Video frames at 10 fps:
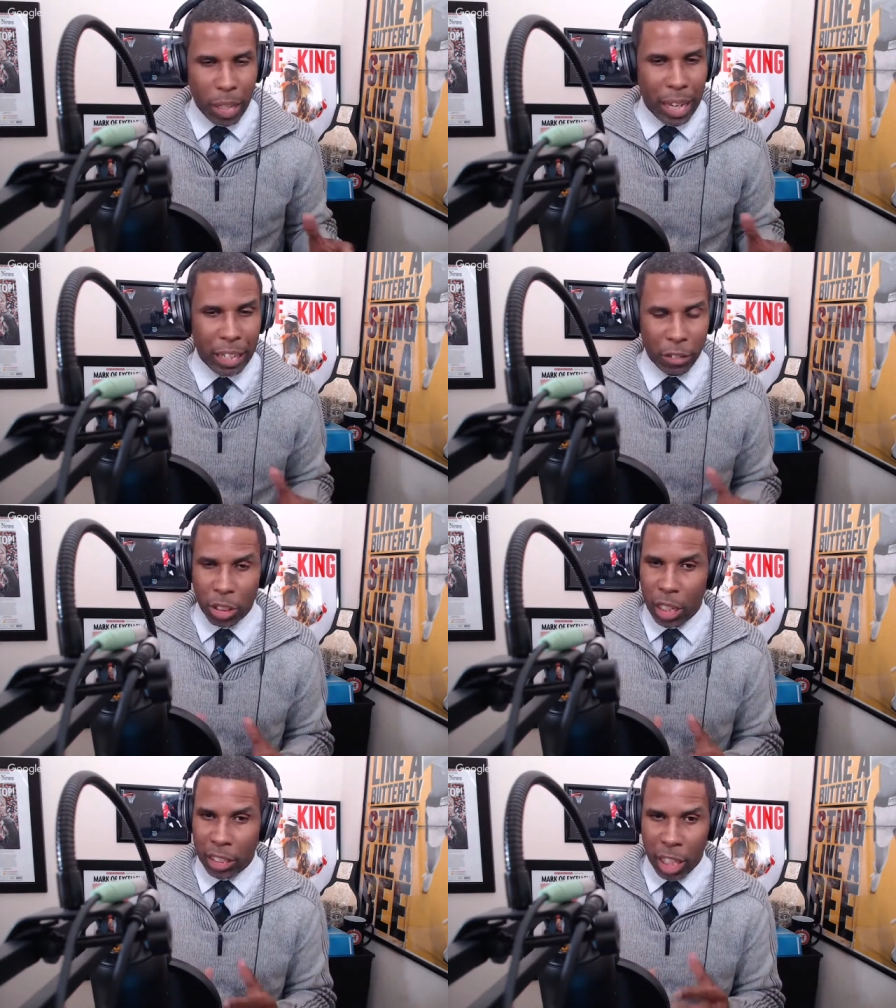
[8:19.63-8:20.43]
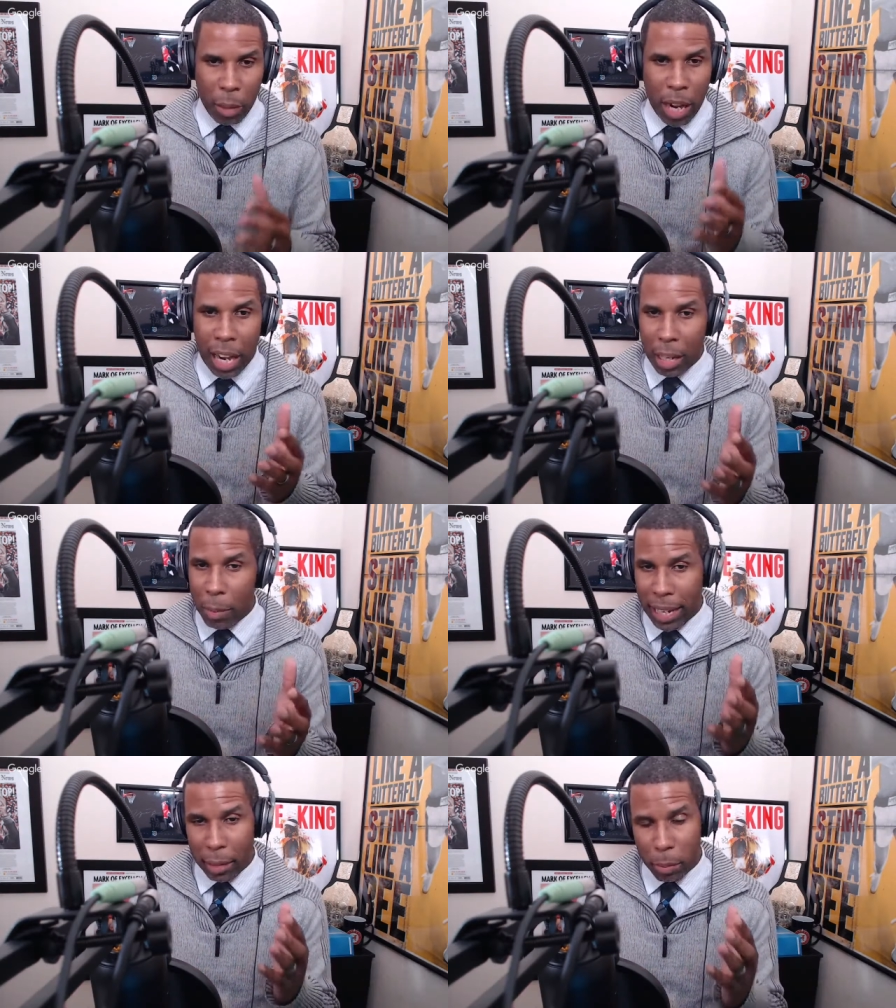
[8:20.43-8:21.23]
And if you start talking about
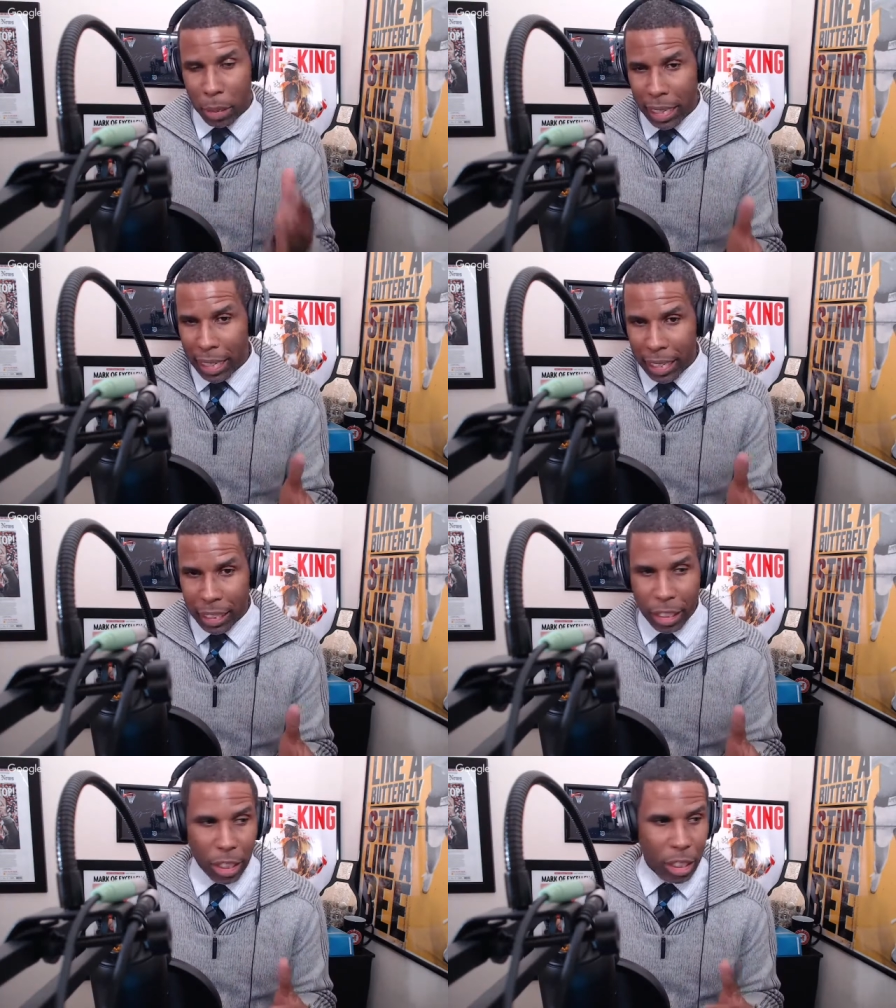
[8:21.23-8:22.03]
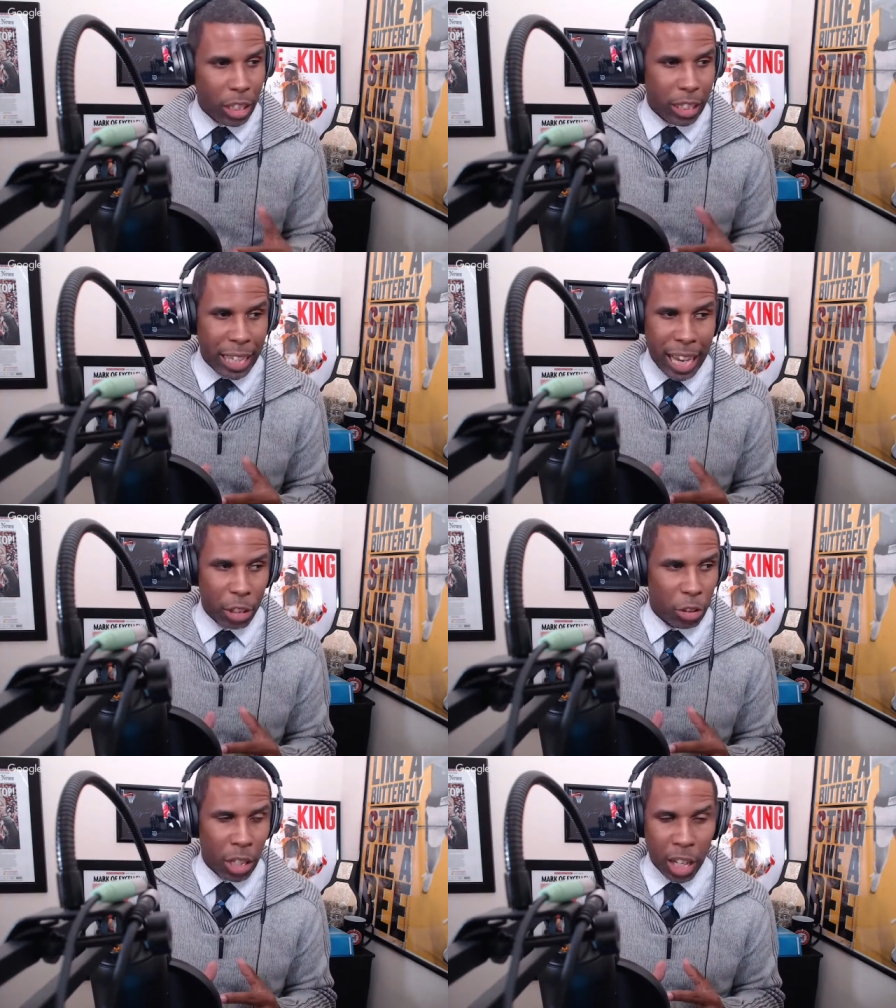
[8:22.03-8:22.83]
automatic bids, now
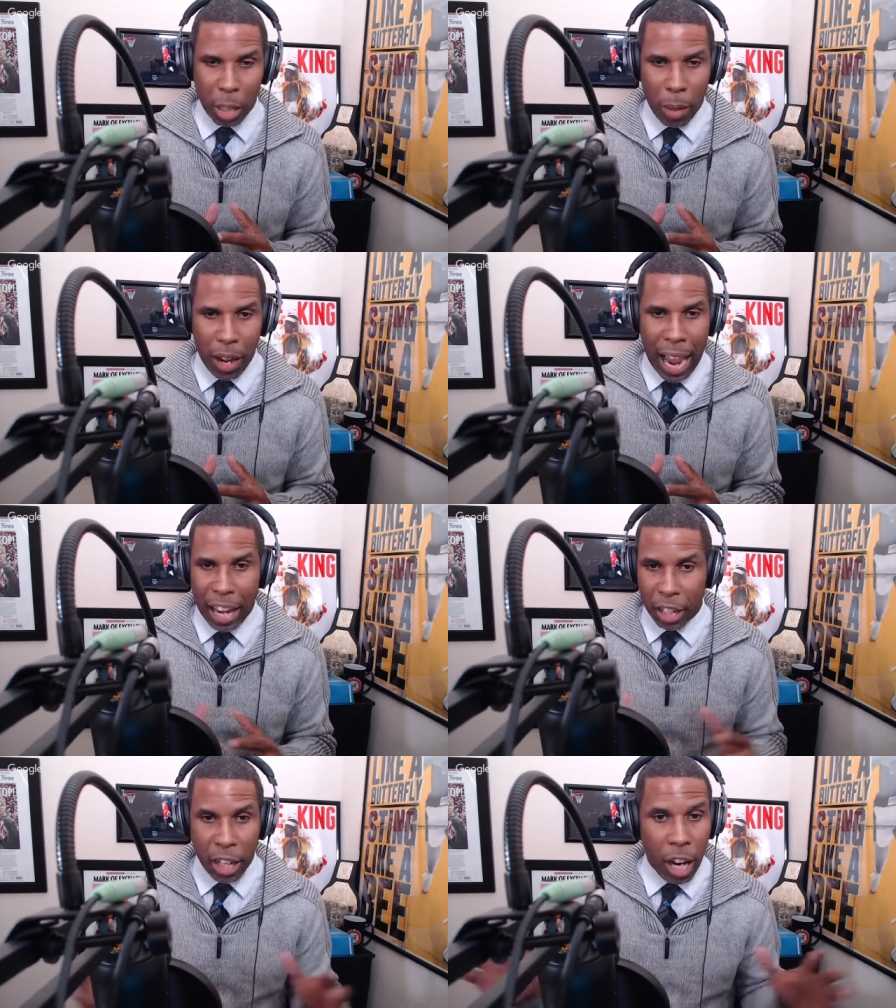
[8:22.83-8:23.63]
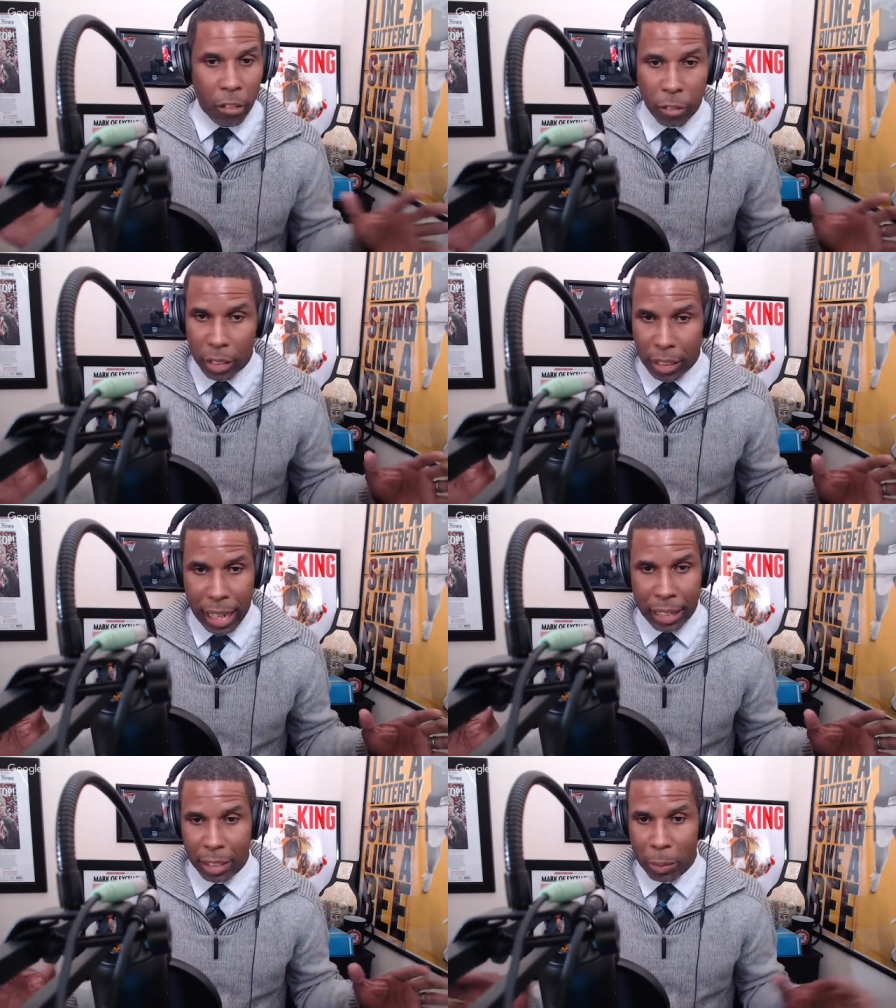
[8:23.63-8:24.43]
you're talking about out of conference
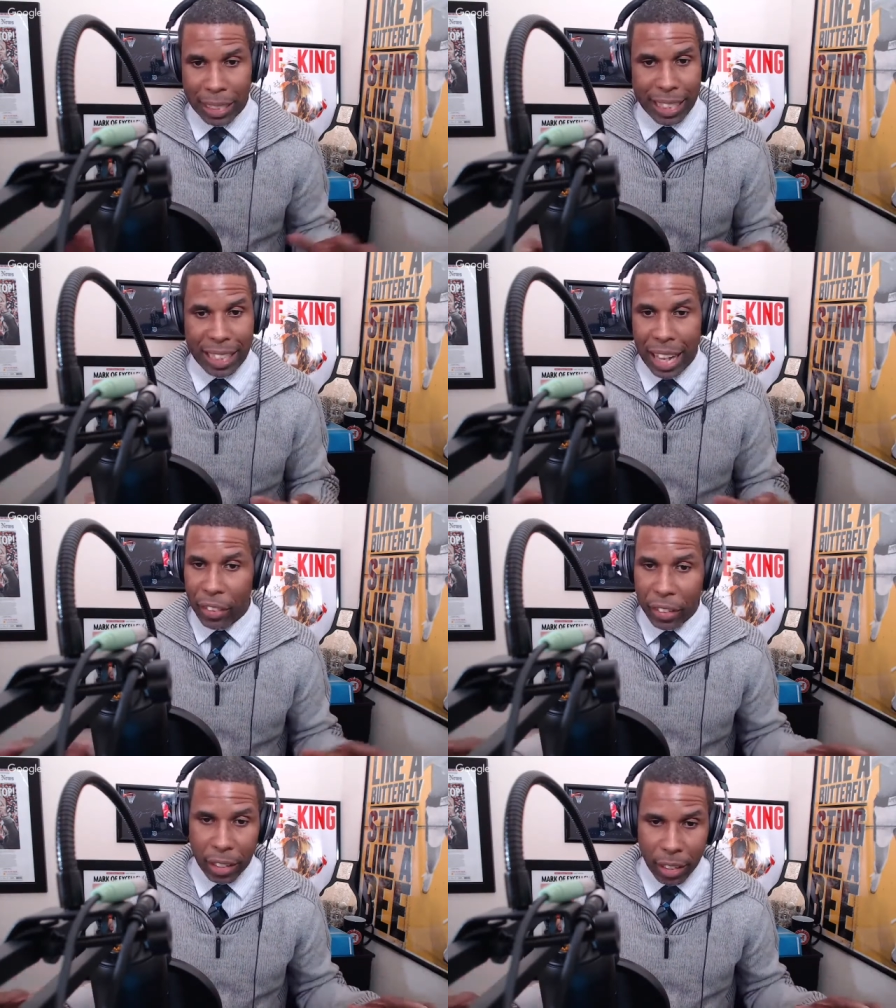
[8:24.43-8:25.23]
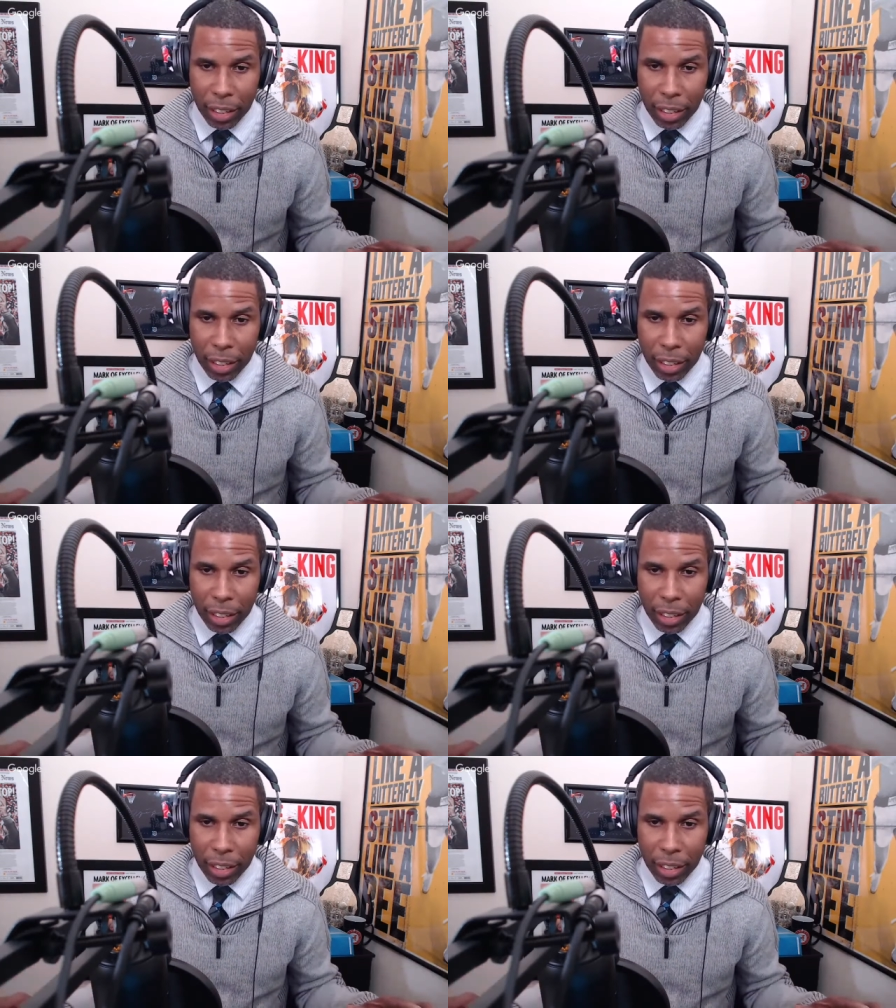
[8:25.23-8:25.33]
games mean nothing.